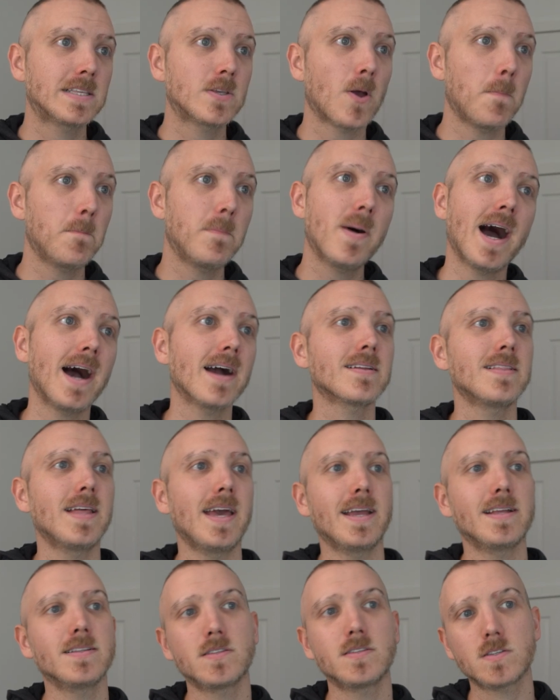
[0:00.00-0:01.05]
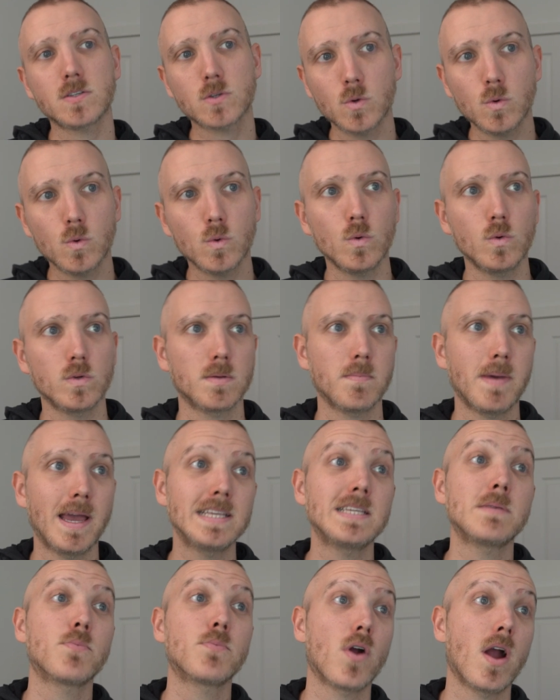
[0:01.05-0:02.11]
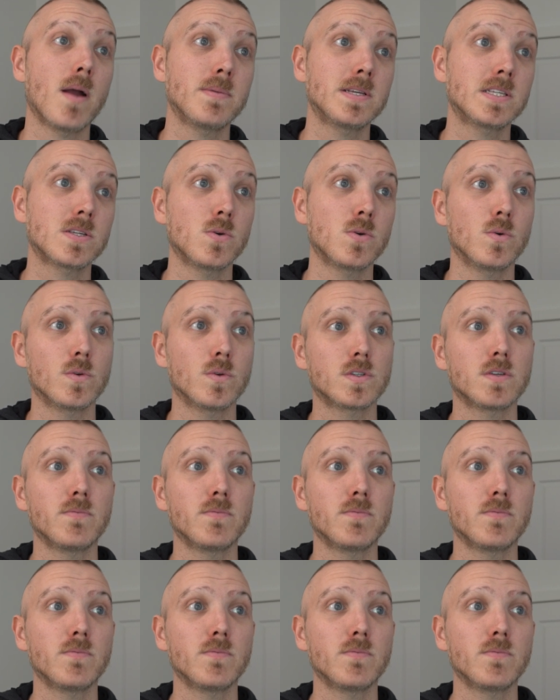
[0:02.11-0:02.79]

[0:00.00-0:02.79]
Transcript: got parklands, schools, amazing primary schools,